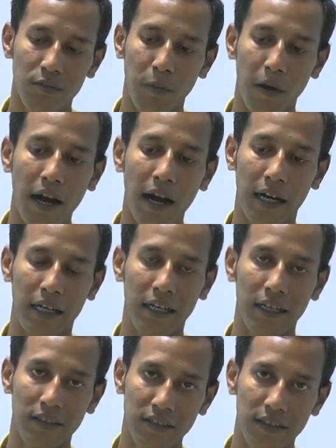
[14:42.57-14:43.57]
part
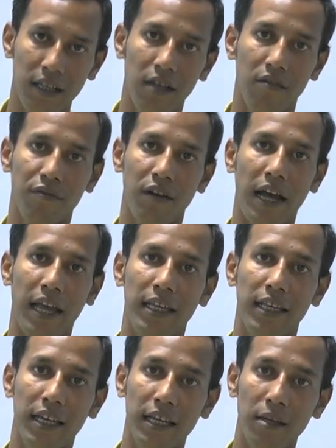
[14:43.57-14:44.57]
itself, I
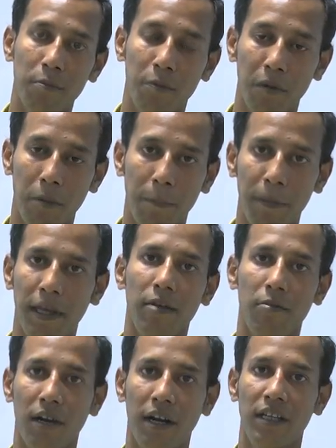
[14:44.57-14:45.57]
can prepare
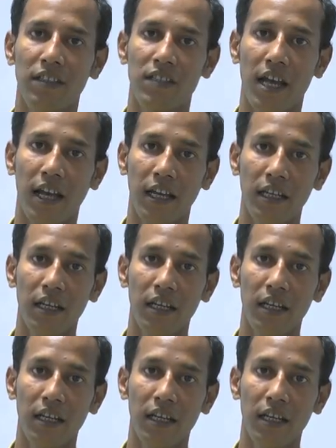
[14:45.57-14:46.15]
my design